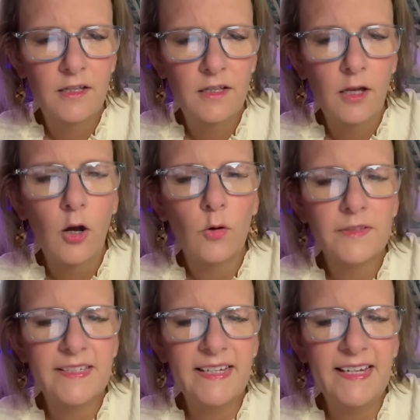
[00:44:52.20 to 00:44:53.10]

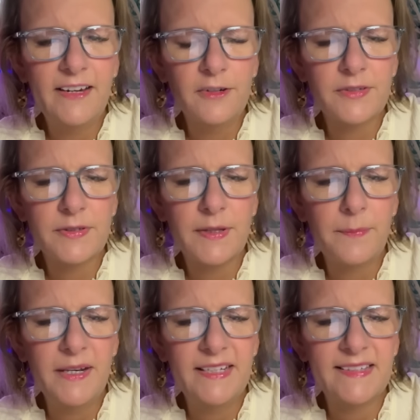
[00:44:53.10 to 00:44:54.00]
See, here's somebody
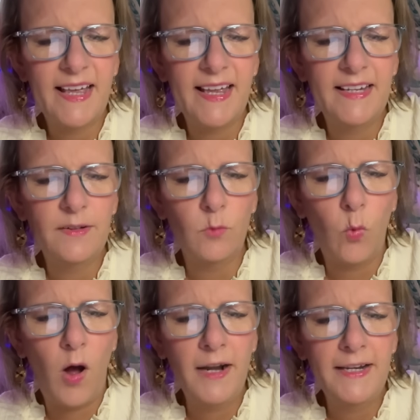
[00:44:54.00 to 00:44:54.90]
saying
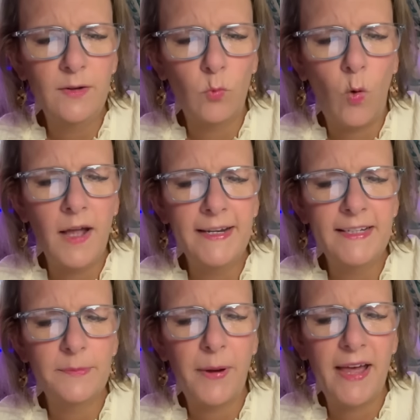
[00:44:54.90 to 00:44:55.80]
wanted wanted to
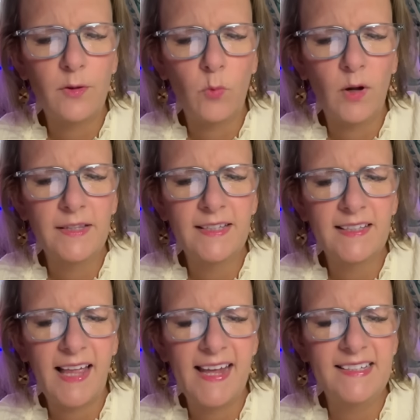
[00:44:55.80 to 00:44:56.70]
buy the one that
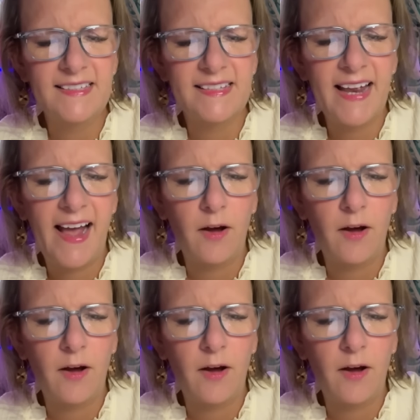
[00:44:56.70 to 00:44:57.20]
lays down.